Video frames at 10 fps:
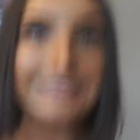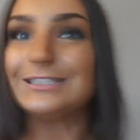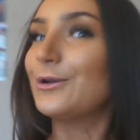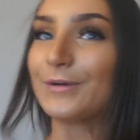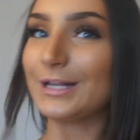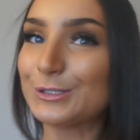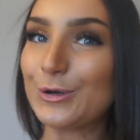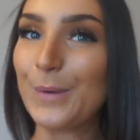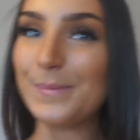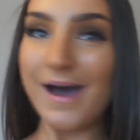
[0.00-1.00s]
not really
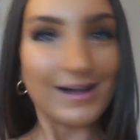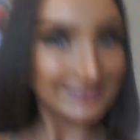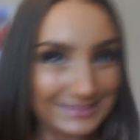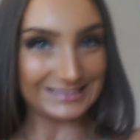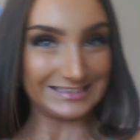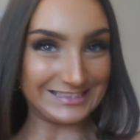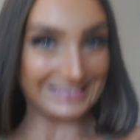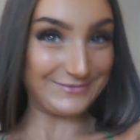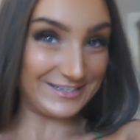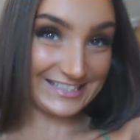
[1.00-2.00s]
sure, but it's
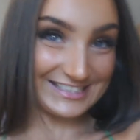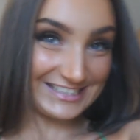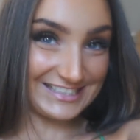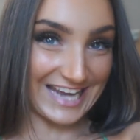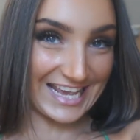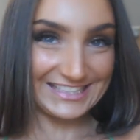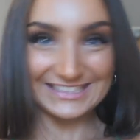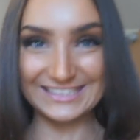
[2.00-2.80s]
gonna be a good day.